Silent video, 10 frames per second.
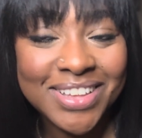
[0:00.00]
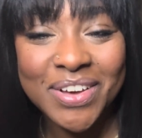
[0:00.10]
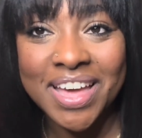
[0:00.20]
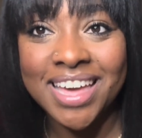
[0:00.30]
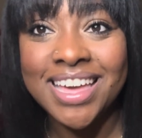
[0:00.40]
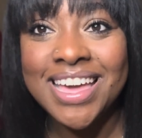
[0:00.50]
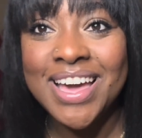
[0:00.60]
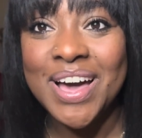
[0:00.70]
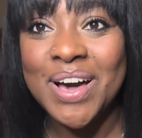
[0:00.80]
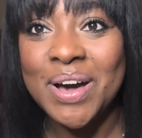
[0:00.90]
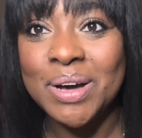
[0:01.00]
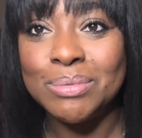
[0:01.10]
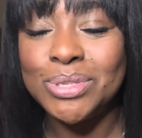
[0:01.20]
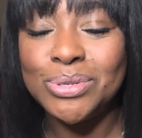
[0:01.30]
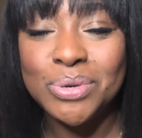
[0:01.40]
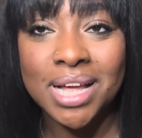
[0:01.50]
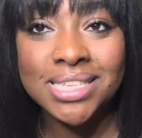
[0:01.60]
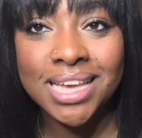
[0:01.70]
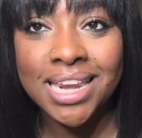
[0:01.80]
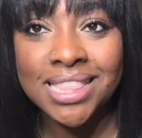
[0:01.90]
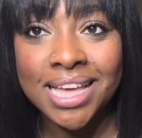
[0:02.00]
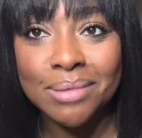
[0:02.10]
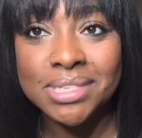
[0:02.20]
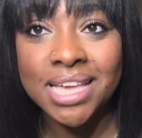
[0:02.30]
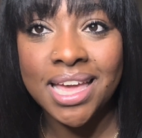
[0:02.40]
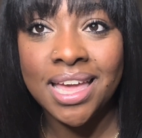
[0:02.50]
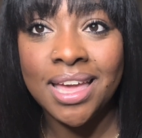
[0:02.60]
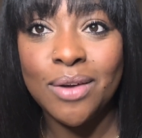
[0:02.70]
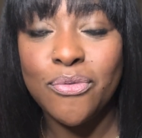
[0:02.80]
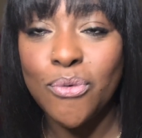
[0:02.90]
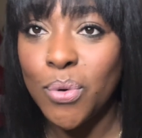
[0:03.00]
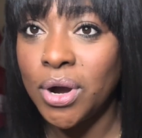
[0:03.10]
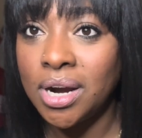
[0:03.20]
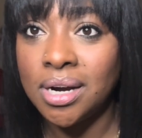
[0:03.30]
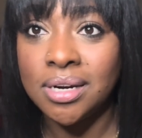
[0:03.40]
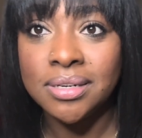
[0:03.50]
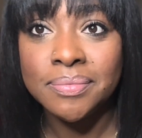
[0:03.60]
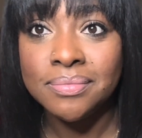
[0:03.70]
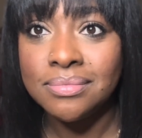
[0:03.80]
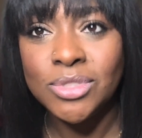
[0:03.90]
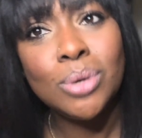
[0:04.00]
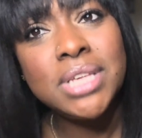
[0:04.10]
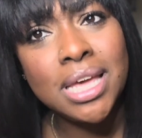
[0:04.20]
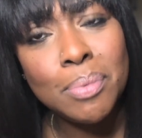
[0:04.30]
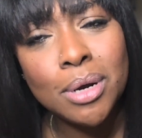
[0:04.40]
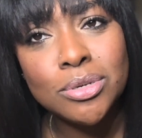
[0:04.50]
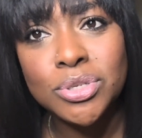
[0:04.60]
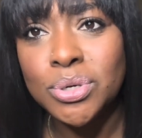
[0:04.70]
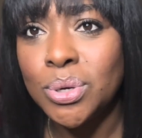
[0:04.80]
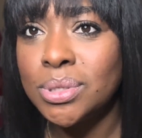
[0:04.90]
Okay. So do not take anything I'm saying for, don't take it personal.